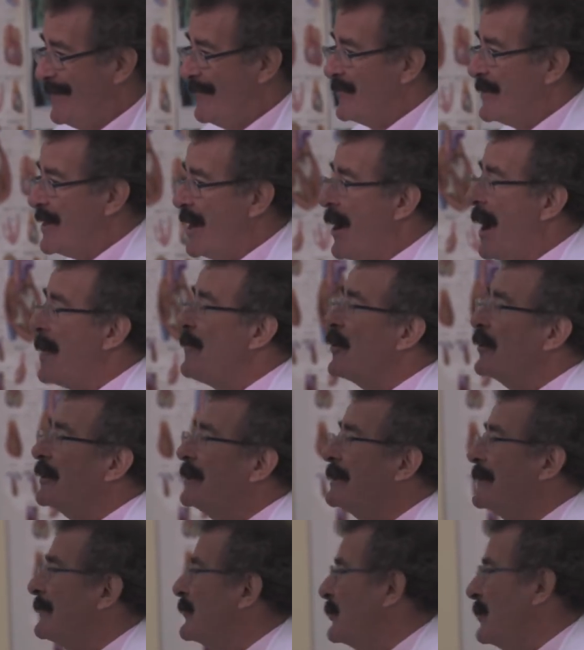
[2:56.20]
No, I'm not going
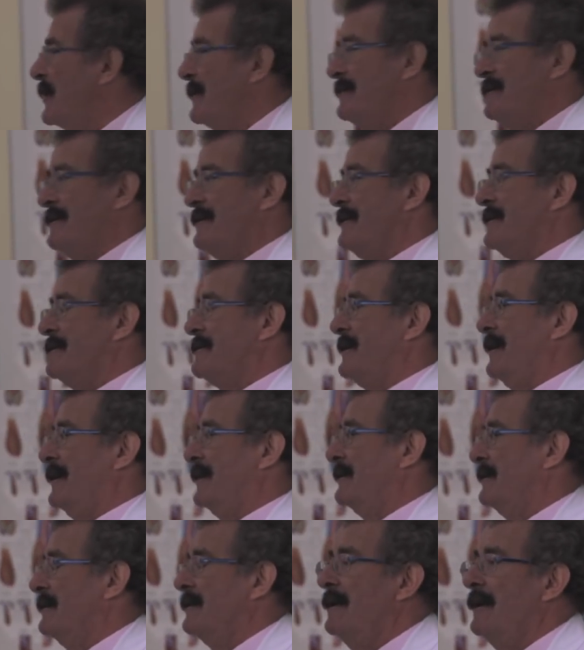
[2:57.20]
to give you worms to dissect.